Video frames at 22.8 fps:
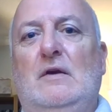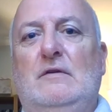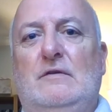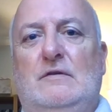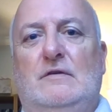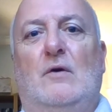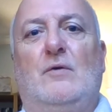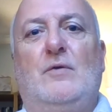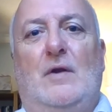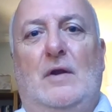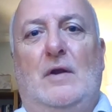
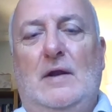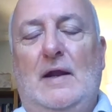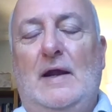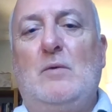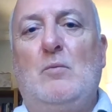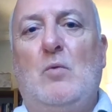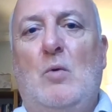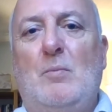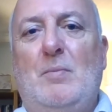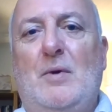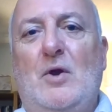So the
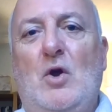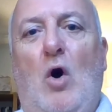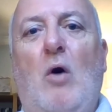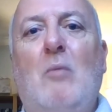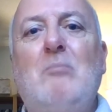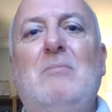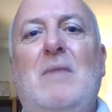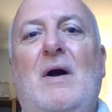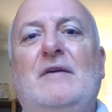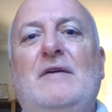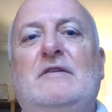link will be
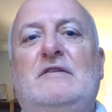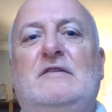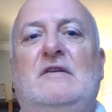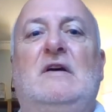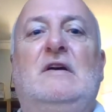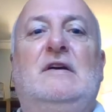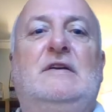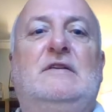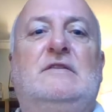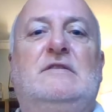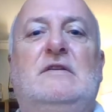on my
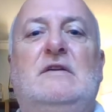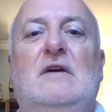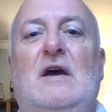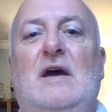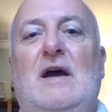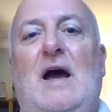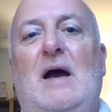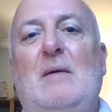site,